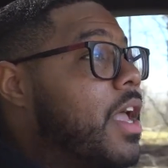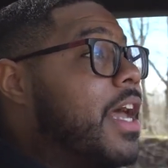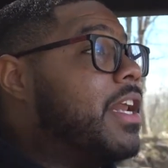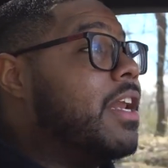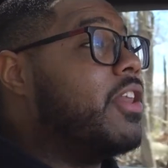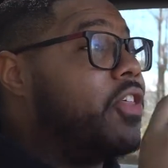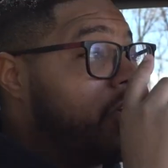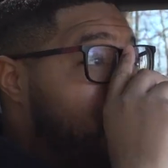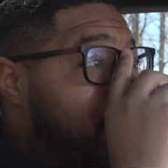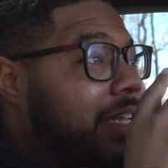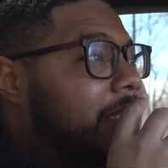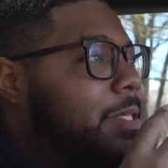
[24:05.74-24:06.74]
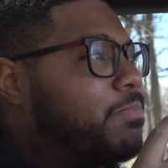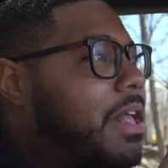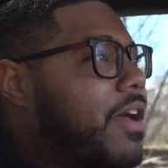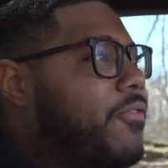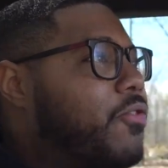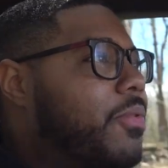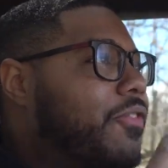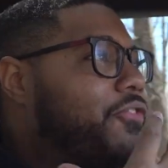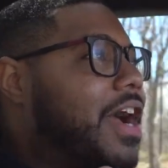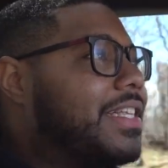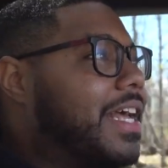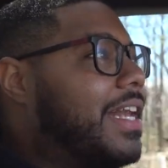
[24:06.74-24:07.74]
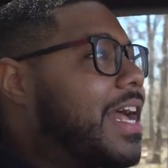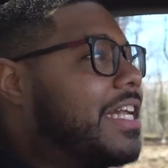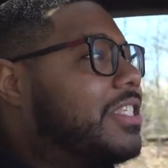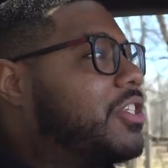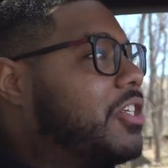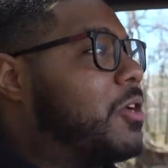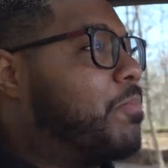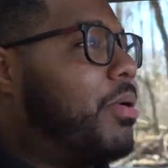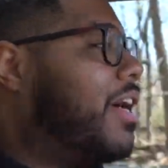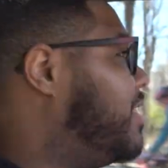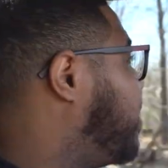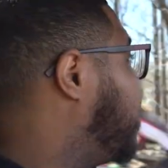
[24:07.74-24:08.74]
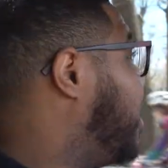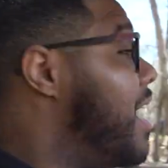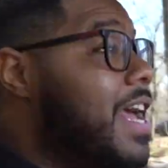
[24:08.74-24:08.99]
And another thing about this platform, the fact that it has such a punch,